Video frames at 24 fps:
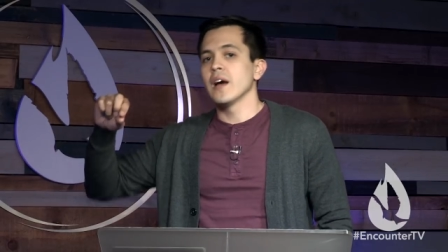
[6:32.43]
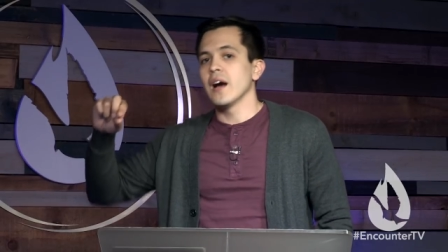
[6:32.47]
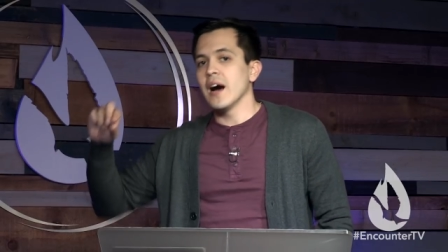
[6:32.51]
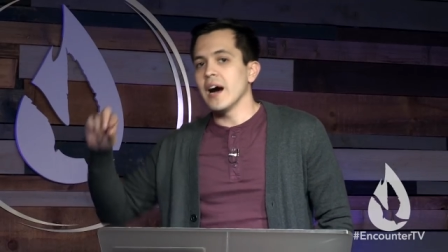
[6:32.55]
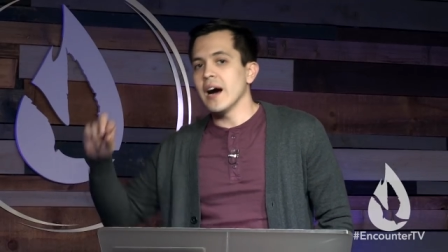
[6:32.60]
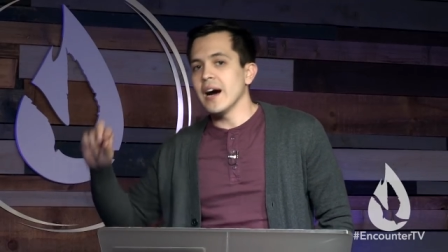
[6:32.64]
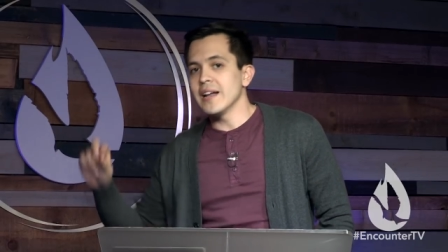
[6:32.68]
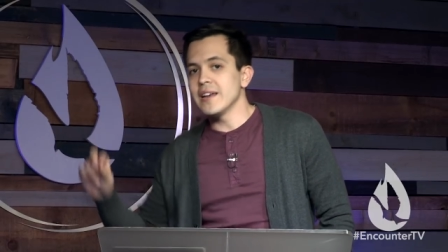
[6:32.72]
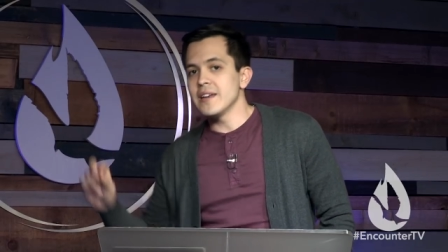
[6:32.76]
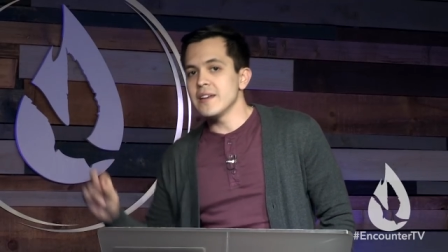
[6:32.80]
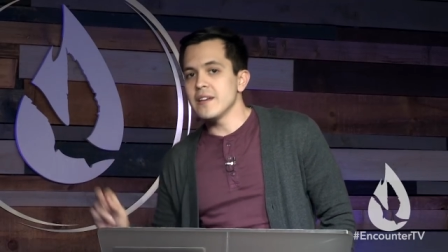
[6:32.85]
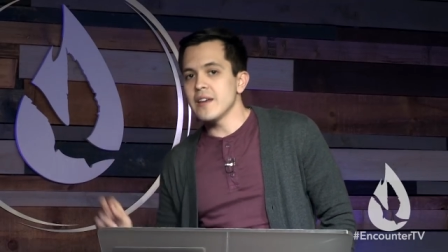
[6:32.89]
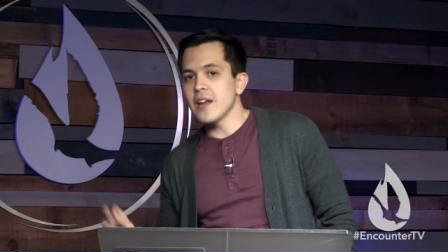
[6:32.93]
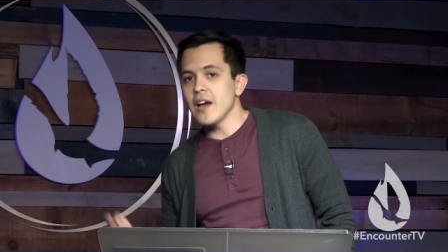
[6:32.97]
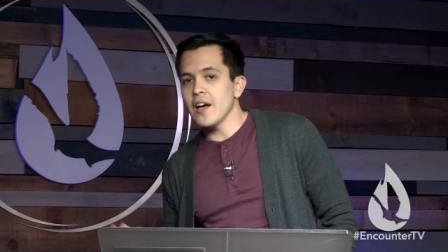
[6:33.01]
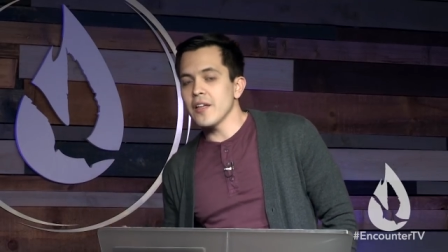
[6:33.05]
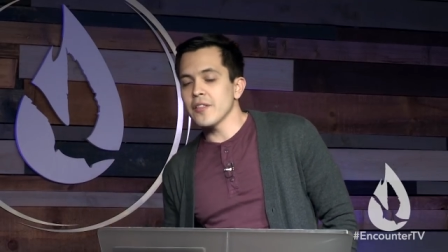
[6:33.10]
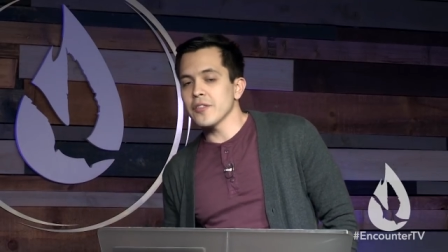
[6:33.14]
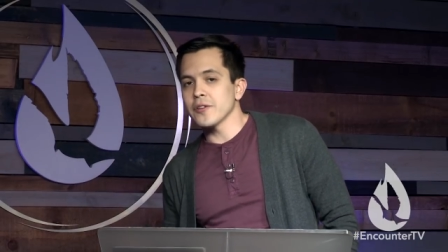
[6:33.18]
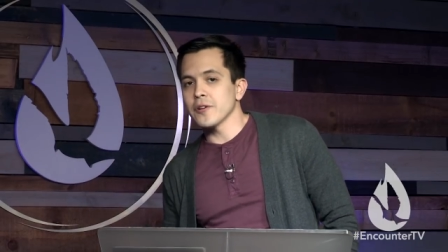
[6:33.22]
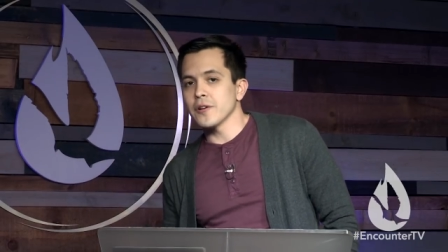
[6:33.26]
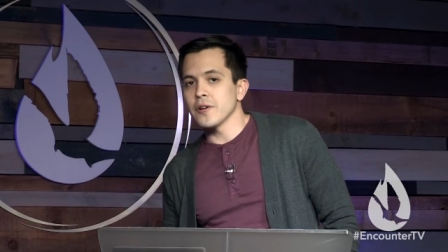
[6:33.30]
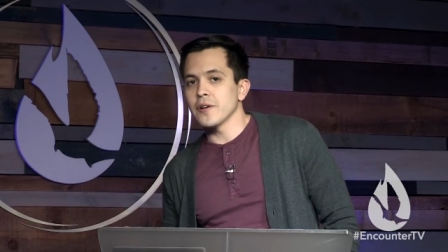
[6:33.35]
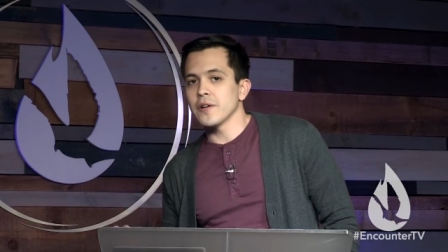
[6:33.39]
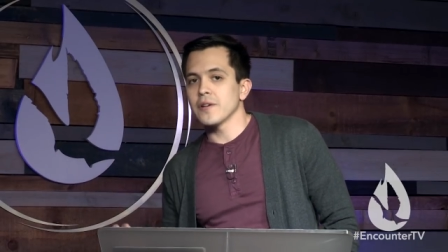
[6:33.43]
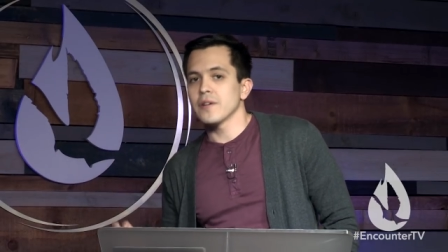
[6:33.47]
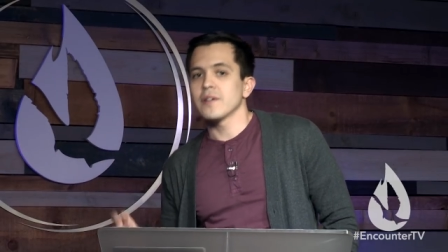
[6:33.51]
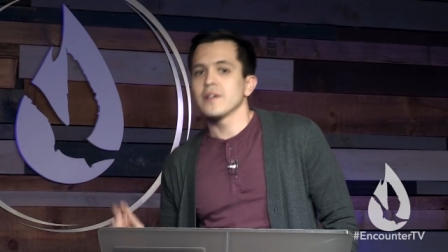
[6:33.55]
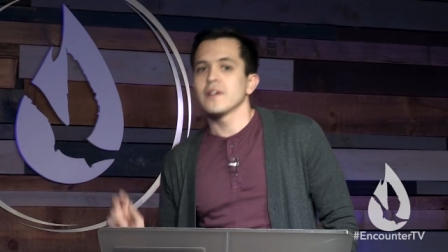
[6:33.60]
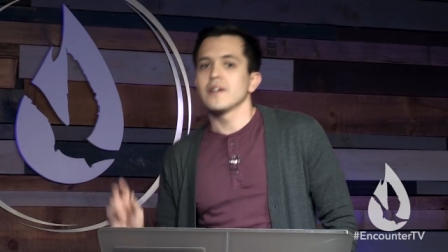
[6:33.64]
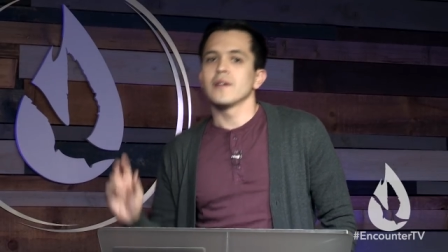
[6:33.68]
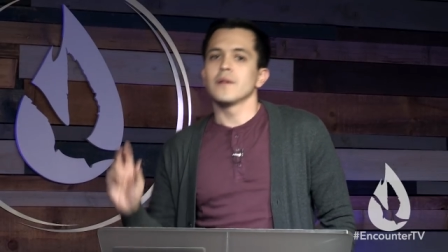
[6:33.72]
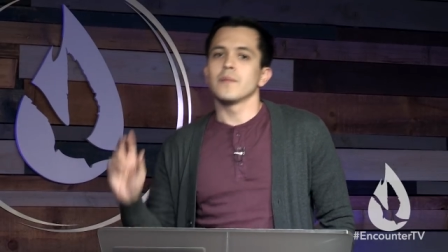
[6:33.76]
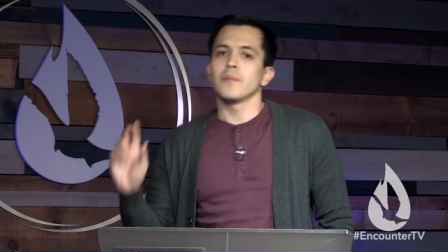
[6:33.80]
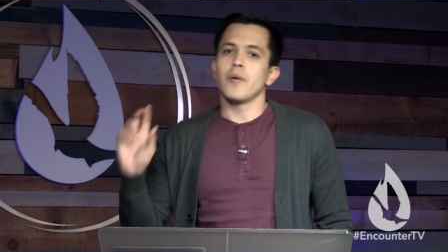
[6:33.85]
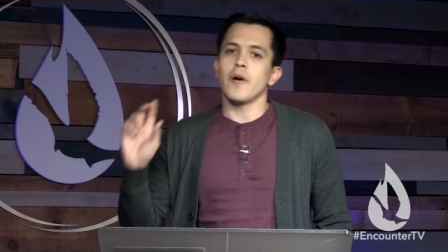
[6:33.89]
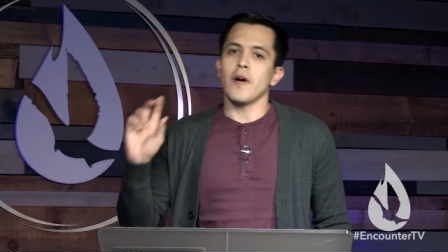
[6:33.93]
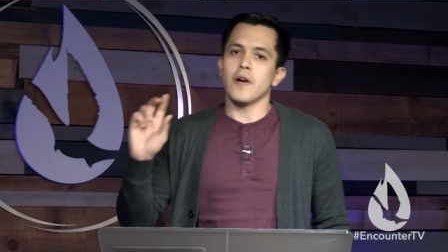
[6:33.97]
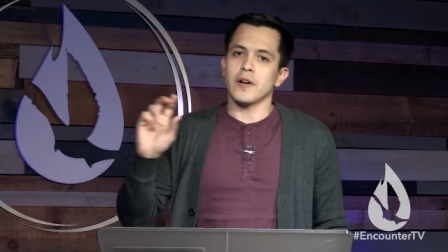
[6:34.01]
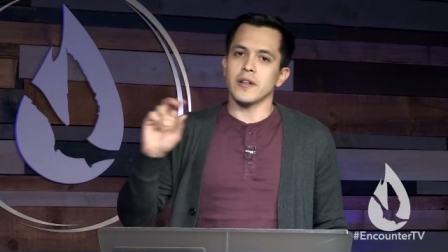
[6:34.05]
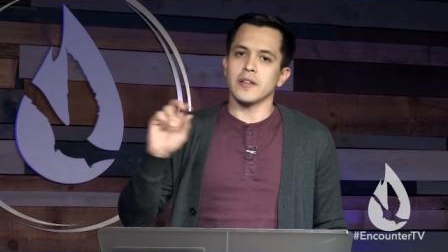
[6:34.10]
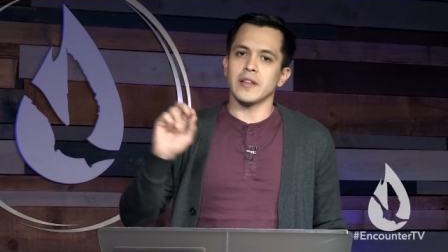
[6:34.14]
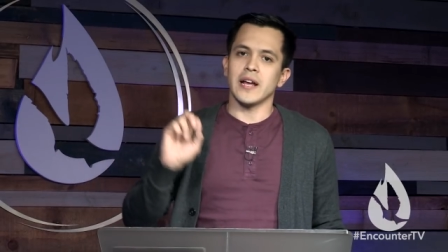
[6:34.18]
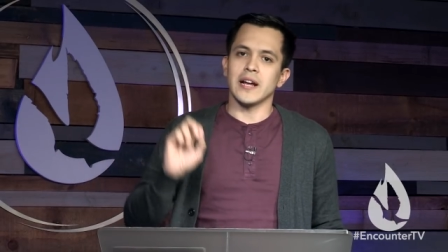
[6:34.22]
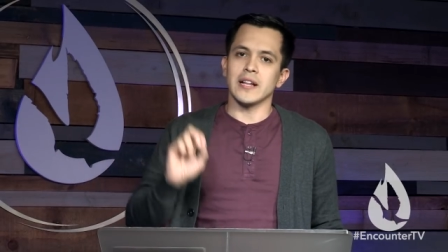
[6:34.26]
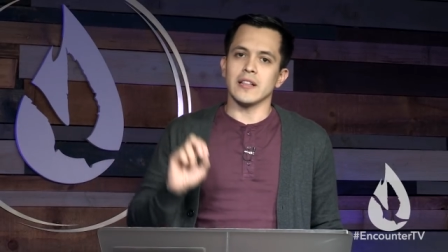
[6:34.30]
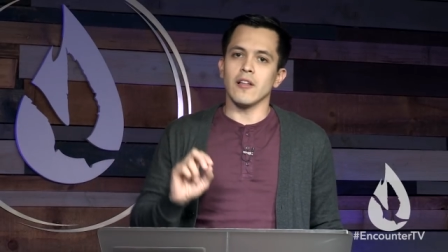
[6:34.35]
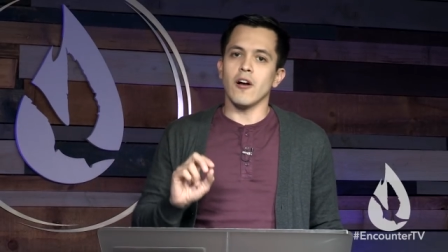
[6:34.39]
another part of
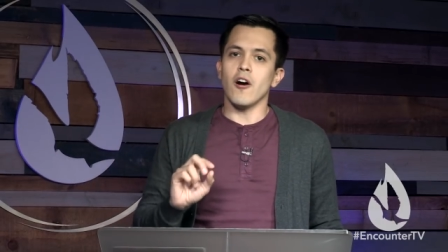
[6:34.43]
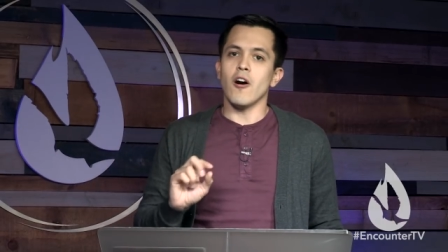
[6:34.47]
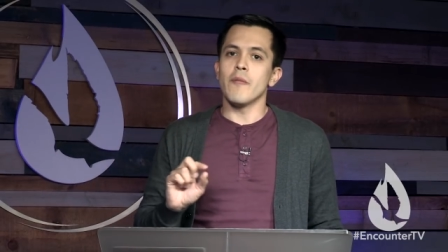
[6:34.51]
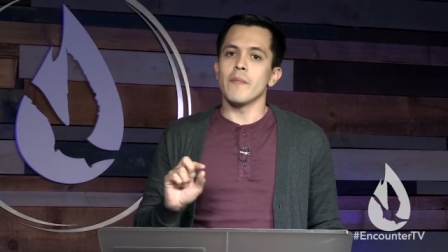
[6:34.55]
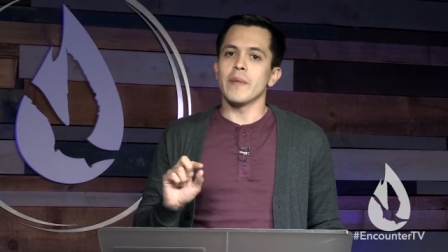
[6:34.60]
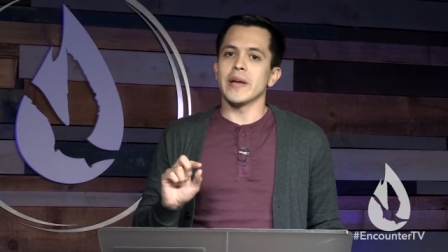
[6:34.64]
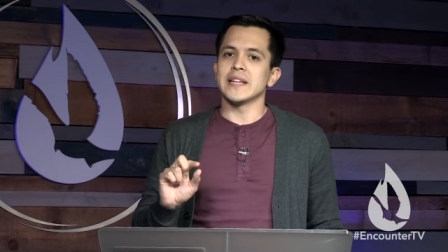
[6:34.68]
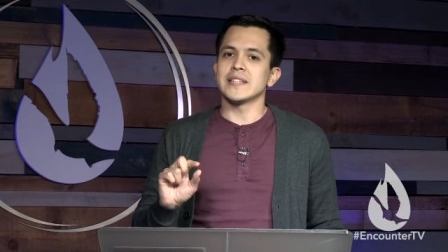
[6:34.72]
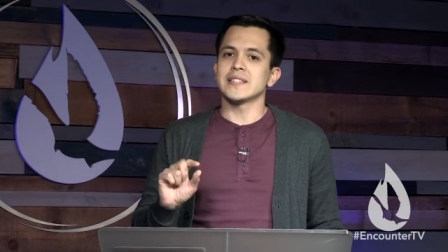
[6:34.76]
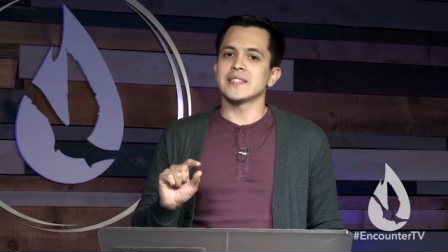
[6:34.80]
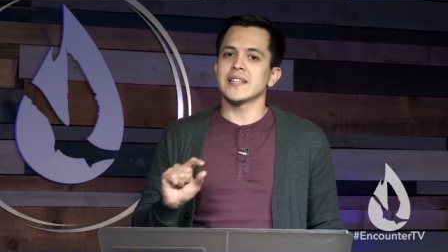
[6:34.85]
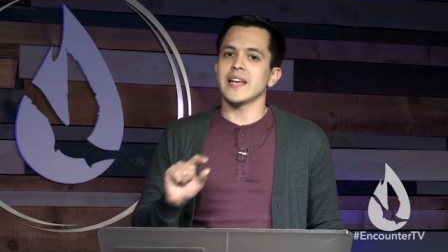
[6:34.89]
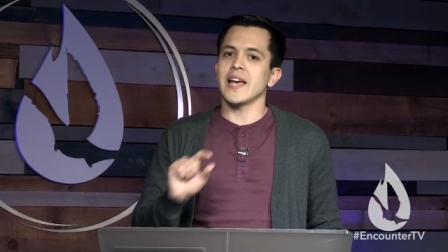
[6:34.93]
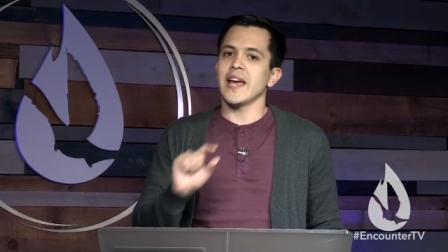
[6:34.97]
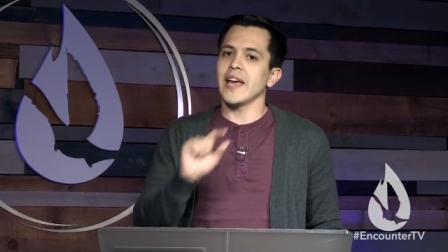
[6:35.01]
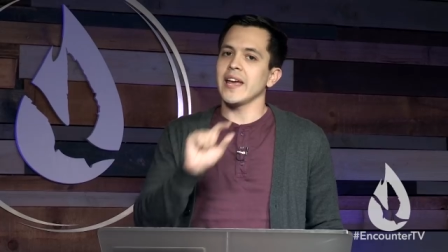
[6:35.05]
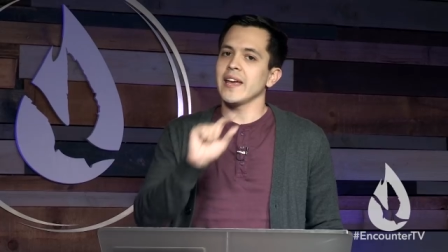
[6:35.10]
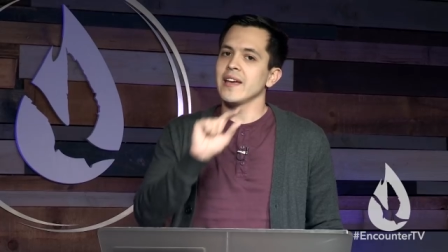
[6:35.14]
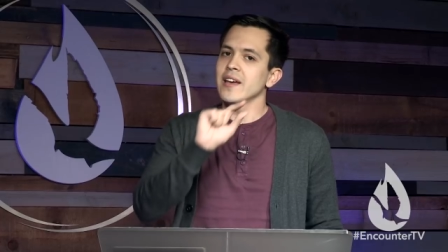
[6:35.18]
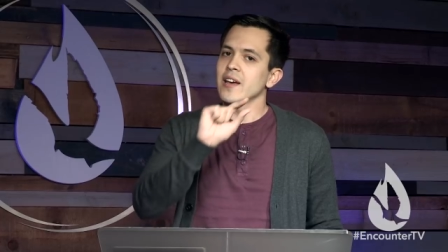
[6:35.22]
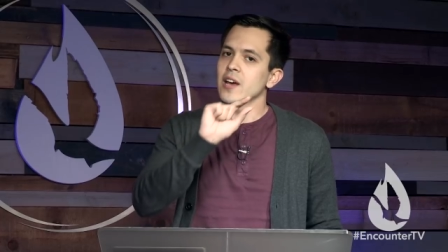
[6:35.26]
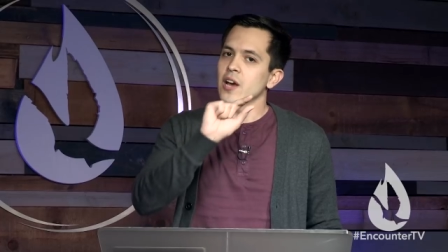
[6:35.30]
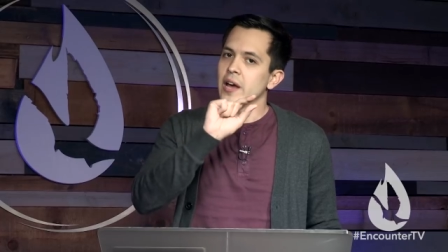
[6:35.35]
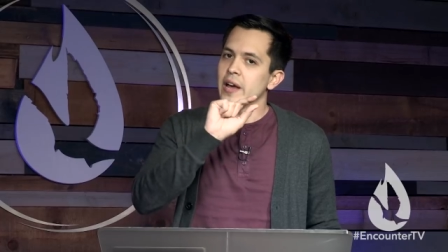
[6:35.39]
that law may say,